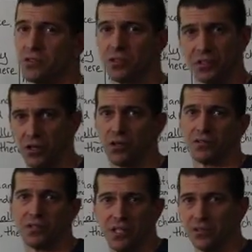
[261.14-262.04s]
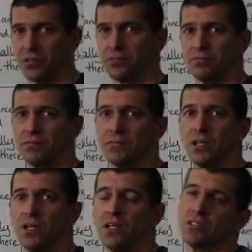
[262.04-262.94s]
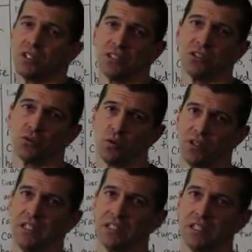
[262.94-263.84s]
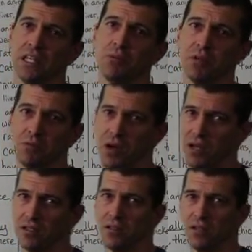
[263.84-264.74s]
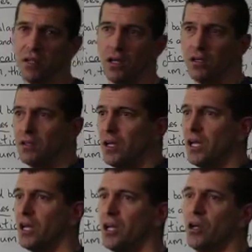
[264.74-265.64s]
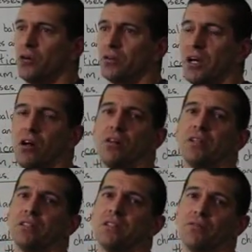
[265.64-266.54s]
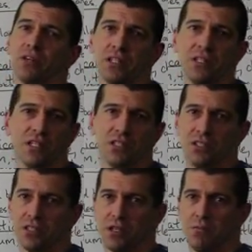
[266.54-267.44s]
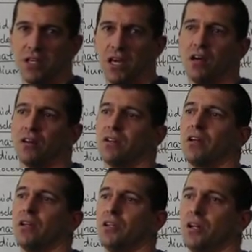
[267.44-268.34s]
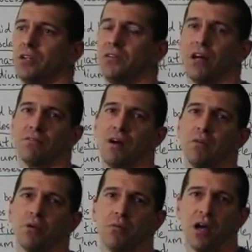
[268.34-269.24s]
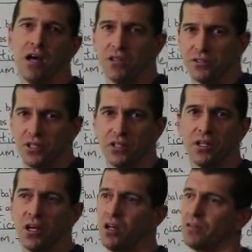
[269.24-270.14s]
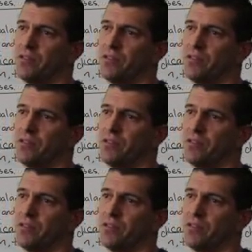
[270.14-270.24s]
or your nerves either. So that's just one thing to keep in mind. Got all these different conditions coming out. You know, you've got fibromyalgia, all of